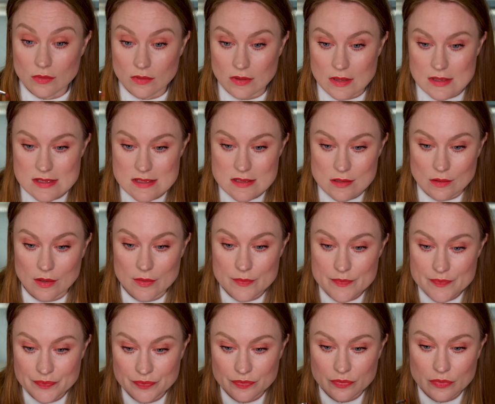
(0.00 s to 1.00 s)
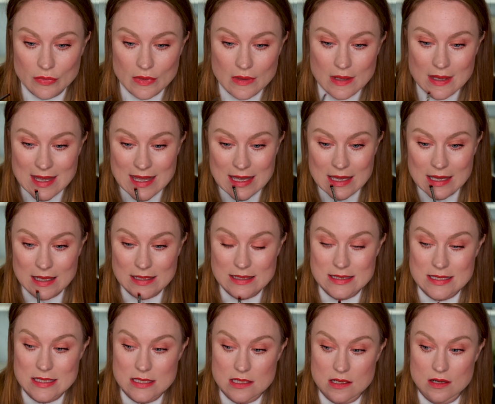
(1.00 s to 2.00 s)
this time and
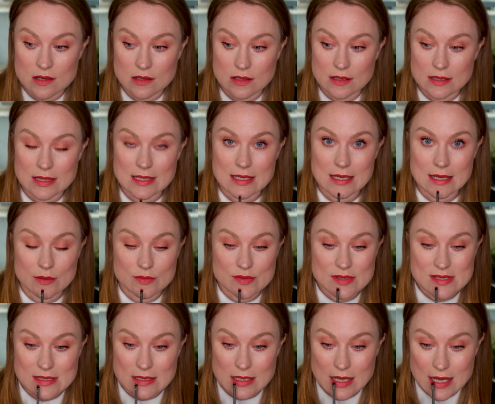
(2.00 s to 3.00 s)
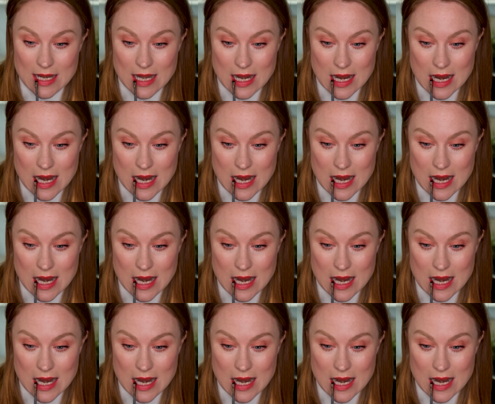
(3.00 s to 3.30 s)
start at the outside.